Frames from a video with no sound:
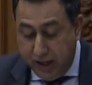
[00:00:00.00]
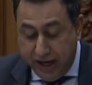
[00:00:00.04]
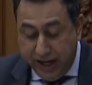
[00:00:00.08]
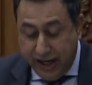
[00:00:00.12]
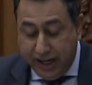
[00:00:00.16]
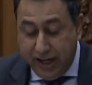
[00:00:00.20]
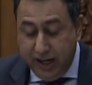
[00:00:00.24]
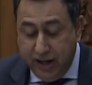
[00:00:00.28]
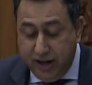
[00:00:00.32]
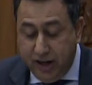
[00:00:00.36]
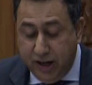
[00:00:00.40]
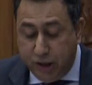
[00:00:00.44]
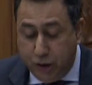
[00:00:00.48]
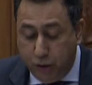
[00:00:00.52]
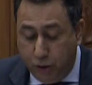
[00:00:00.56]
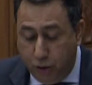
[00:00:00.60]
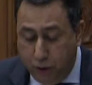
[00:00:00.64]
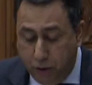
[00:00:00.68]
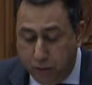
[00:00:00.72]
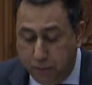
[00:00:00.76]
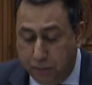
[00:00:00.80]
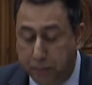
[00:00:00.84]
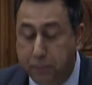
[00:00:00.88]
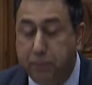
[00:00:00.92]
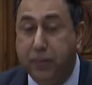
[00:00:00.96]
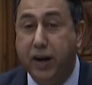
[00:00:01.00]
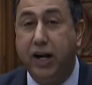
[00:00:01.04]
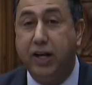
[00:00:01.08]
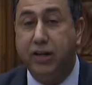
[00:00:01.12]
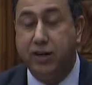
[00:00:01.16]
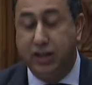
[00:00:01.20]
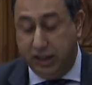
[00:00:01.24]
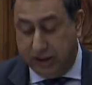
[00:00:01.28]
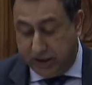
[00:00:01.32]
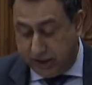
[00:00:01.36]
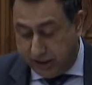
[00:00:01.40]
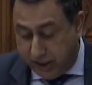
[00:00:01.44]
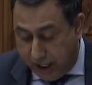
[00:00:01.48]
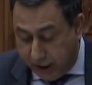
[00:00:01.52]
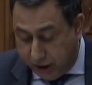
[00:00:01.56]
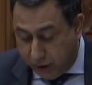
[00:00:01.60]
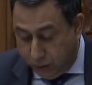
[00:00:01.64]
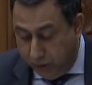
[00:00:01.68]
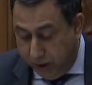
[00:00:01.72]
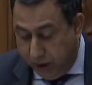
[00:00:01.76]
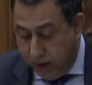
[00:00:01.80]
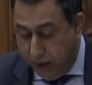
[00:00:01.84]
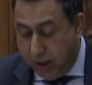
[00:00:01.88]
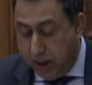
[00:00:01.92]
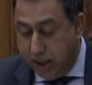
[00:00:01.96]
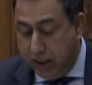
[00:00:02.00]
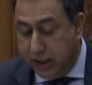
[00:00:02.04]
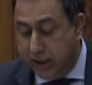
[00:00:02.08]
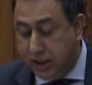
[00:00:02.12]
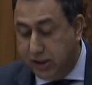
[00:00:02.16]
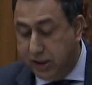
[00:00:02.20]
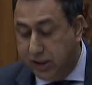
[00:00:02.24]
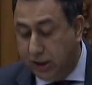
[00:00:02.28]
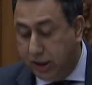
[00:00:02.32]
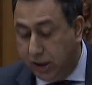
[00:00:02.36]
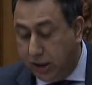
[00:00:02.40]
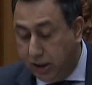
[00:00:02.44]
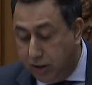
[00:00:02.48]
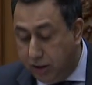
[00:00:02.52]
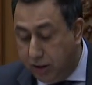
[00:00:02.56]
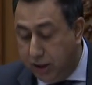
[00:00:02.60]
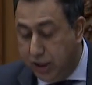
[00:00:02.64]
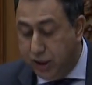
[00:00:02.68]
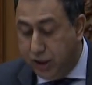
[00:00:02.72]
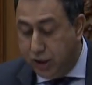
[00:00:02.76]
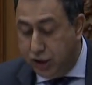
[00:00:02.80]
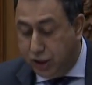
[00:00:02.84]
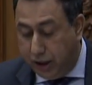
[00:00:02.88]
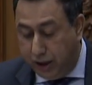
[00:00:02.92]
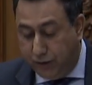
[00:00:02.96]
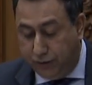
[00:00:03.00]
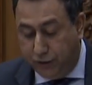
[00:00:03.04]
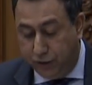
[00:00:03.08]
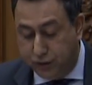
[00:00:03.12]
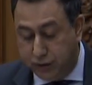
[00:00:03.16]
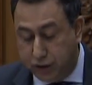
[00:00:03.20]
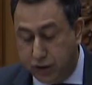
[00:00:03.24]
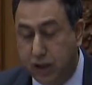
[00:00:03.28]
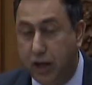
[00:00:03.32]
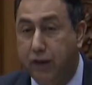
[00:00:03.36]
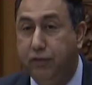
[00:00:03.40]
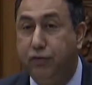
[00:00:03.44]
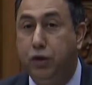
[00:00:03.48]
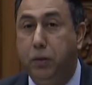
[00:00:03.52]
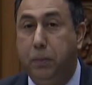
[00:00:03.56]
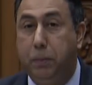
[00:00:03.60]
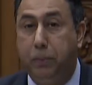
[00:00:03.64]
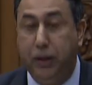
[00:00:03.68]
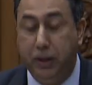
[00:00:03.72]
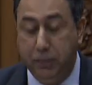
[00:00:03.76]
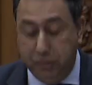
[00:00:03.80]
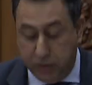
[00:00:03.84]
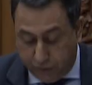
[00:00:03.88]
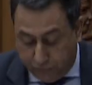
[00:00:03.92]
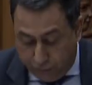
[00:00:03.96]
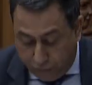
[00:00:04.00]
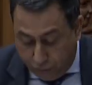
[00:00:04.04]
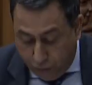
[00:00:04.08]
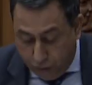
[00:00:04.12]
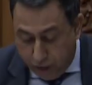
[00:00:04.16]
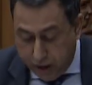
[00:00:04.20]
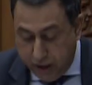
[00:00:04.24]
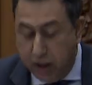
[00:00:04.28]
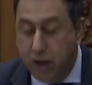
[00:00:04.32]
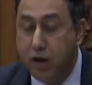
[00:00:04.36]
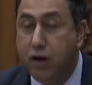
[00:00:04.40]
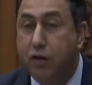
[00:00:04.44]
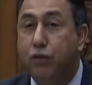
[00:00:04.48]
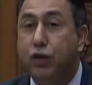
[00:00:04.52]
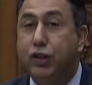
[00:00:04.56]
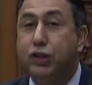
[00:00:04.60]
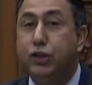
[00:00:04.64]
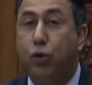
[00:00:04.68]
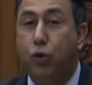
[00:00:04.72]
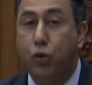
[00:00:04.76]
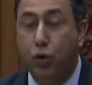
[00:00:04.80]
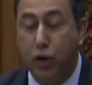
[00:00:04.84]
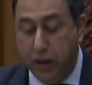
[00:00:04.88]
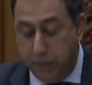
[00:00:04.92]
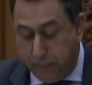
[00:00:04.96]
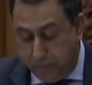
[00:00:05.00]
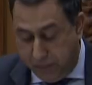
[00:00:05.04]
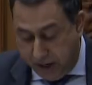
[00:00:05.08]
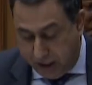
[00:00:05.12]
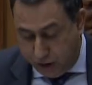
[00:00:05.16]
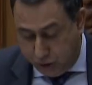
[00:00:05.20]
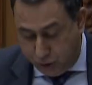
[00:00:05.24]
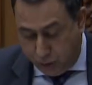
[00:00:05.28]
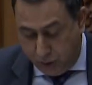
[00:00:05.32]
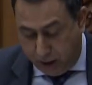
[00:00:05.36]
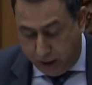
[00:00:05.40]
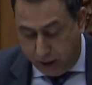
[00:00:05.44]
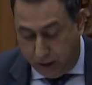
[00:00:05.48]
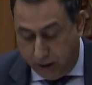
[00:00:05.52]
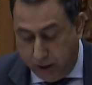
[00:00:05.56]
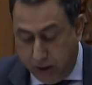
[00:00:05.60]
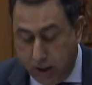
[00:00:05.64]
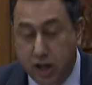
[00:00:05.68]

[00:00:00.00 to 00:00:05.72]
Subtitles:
Here at home, Patrick Sackville is the current Chief of Staff to Premier Ford, was OLIP as well.